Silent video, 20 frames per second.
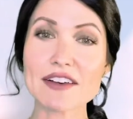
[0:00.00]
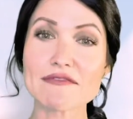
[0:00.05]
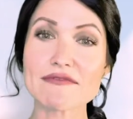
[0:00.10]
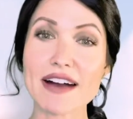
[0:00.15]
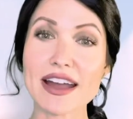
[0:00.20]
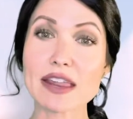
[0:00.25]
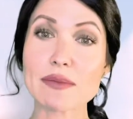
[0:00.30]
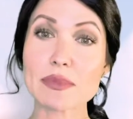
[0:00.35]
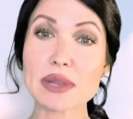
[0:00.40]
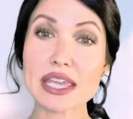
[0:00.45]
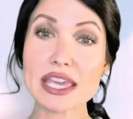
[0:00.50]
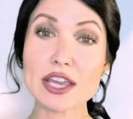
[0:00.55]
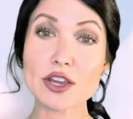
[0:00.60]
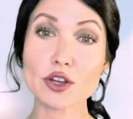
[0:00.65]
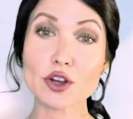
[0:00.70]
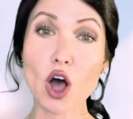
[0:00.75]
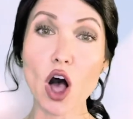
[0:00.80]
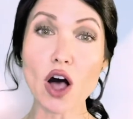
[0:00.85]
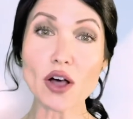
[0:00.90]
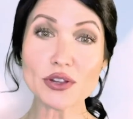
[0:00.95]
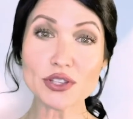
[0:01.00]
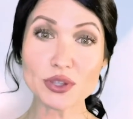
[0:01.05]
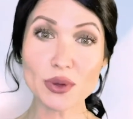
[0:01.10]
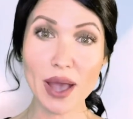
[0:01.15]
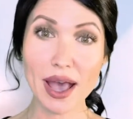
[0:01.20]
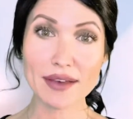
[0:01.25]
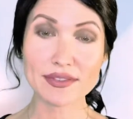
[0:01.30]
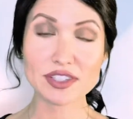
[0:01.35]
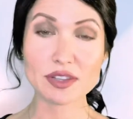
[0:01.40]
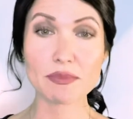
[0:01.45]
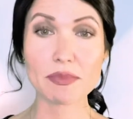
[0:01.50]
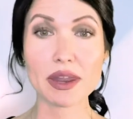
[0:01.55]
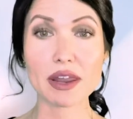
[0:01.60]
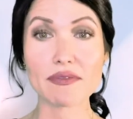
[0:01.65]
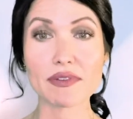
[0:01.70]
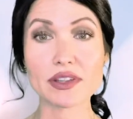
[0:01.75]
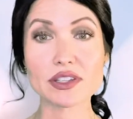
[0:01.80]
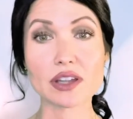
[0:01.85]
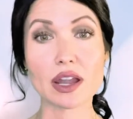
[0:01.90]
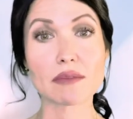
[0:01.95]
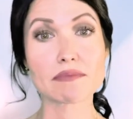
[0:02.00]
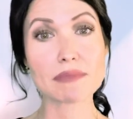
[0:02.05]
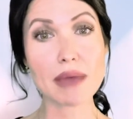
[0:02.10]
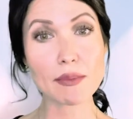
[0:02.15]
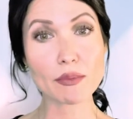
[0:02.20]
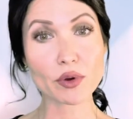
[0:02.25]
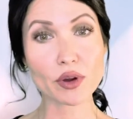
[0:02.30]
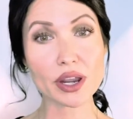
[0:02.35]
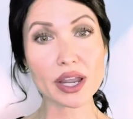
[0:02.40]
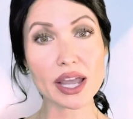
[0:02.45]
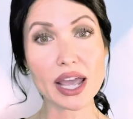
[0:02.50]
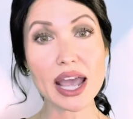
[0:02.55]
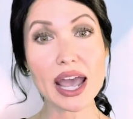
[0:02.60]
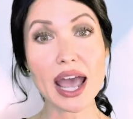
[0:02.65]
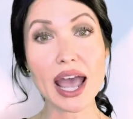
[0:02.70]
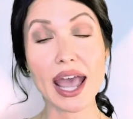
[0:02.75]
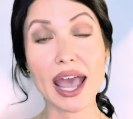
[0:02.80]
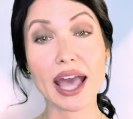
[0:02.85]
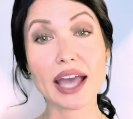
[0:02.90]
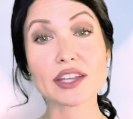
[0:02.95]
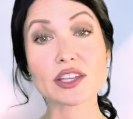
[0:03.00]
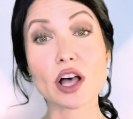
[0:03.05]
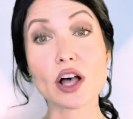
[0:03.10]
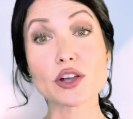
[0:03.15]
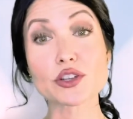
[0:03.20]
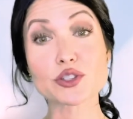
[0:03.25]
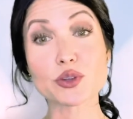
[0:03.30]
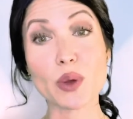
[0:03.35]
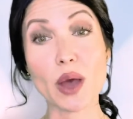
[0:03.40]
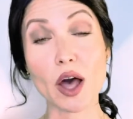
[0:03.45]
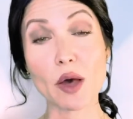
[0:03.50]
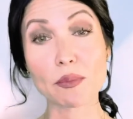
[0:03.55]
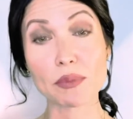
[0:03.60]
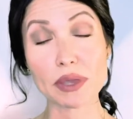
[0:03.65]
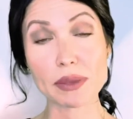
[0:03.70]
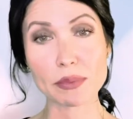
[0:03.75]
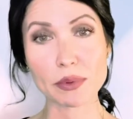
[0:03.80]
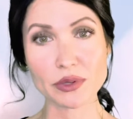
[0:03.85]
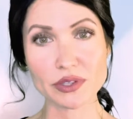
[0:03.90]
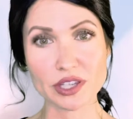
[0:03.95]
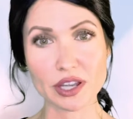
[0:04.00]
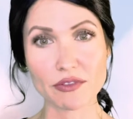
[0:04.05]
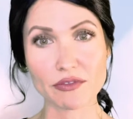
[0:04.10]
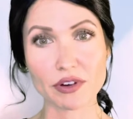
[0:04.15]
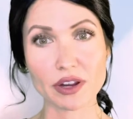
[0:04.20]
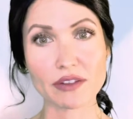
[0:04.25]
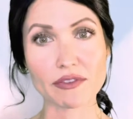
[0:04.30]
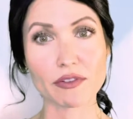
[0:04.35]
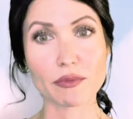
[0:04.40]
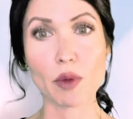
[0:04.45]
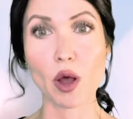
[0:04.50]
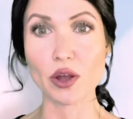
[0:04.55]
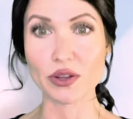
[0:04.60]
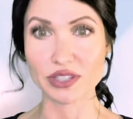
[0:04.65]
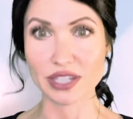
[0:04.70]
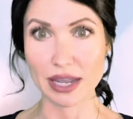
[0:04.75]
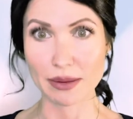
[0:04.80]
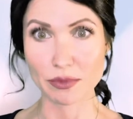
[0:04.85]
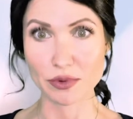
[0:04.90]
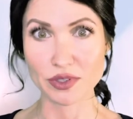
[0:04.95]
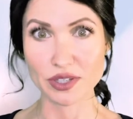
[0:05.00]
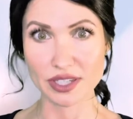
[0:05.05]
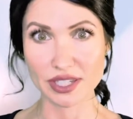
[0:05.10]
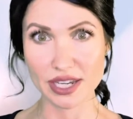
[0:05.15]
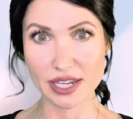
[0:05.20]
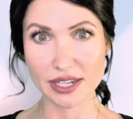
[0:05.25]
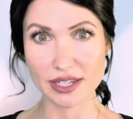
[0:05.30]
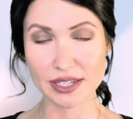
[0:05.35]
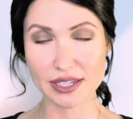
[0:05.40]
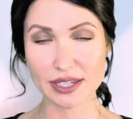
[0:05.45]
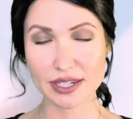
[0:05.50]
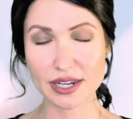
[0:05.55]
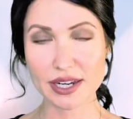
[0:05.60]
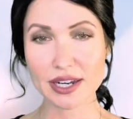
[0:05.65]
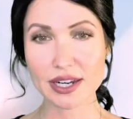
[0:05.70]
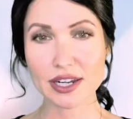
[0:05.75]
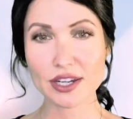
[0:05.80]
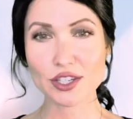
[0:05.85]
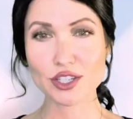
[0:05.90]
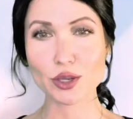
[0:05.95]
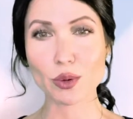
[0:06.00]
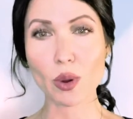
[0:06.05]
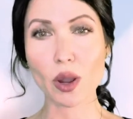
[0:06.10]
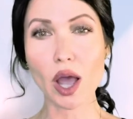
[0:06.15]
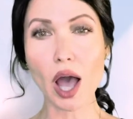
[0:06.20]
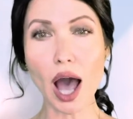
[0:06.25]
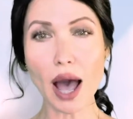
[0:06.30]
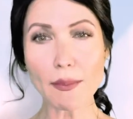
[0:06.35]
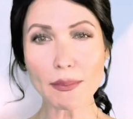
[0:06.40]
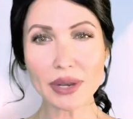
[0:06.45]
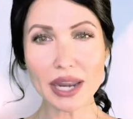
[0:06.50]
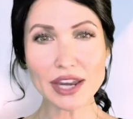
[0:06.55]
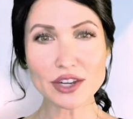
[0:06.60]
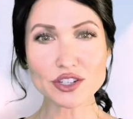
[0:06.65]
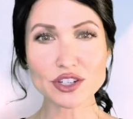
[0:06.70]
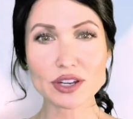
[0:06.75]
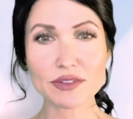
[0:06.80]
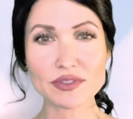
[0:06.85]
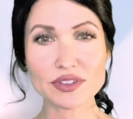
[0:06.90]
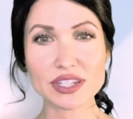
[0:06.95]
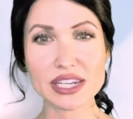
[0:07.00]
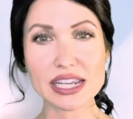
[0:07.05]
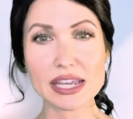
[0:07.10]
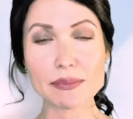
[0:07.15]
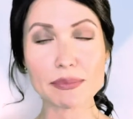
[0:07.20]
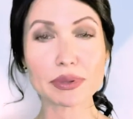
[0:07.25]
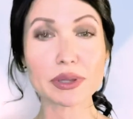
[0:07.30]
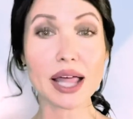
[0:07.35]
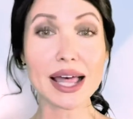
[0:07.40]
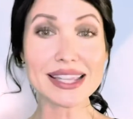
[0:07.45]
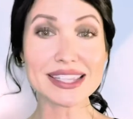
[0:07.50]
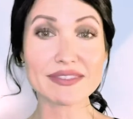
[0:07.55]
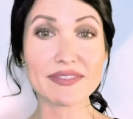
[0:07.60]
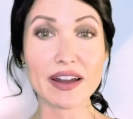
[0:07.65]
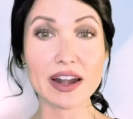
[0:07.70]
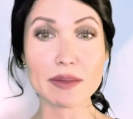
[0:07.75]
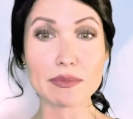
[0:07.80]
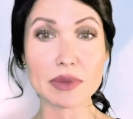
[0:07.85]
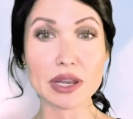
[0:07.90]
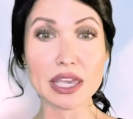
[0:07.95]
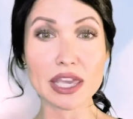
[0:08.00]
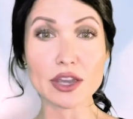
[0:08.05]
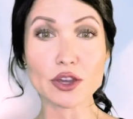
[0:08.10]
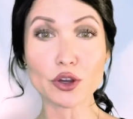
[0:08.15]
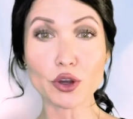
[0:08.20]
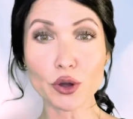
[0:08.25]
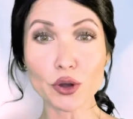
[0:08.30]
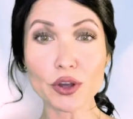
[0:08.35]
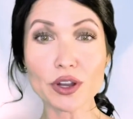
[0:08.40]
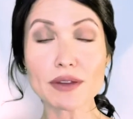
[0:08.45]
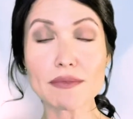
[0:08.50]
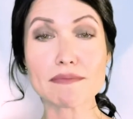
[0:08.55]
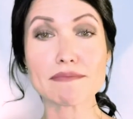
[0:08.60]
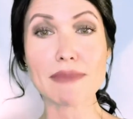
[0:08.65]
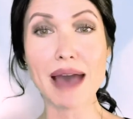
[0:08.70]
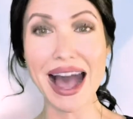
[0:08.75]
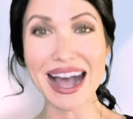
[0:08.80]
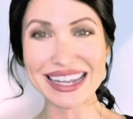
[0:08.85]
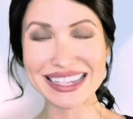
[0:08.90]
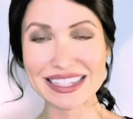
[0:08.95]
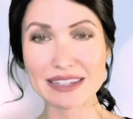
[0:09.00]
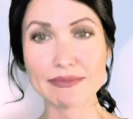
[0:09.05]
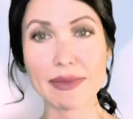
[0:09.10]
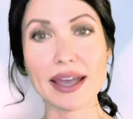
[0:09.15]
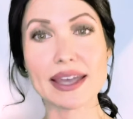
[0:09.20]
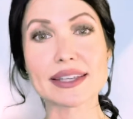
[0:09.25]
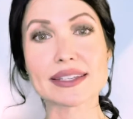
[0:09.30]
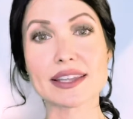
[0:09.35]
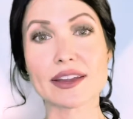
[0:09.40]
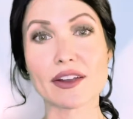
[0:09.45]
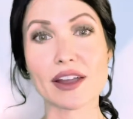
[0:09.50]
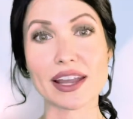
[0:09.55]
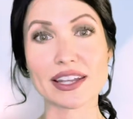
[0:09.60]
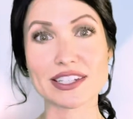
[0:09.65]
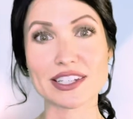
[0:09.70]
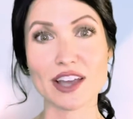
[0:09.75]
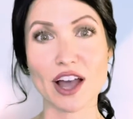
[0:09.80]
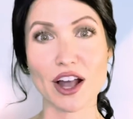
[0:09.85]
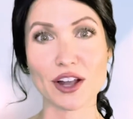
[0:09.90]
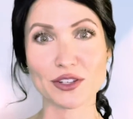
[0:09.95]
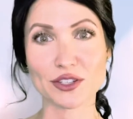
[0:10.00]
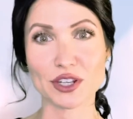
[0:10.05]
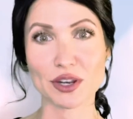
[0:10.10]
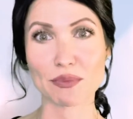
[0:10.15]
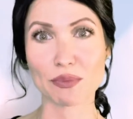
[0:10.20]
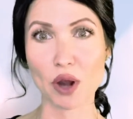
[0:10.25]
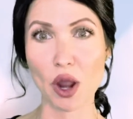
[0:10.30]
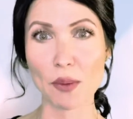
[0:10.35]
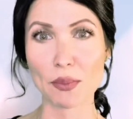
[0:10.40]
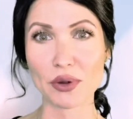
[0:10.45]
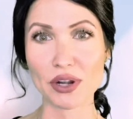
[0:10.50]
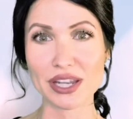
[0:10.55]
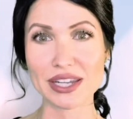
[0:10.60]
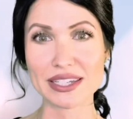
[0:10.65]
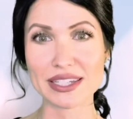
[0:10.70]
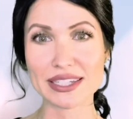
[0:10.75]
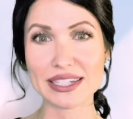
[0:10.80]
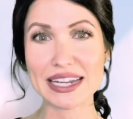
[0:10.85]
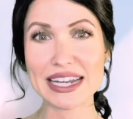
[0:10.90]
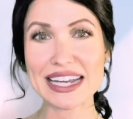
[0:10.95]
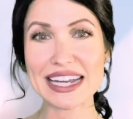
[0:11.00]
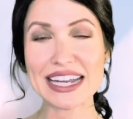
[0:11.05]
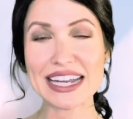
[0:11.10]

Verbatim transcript: Vitamin E could also have some benefits on memory and also help people suffering from Alzheimer's disease. So a combination of C plus vitamin E could maximize their antioxidant properties.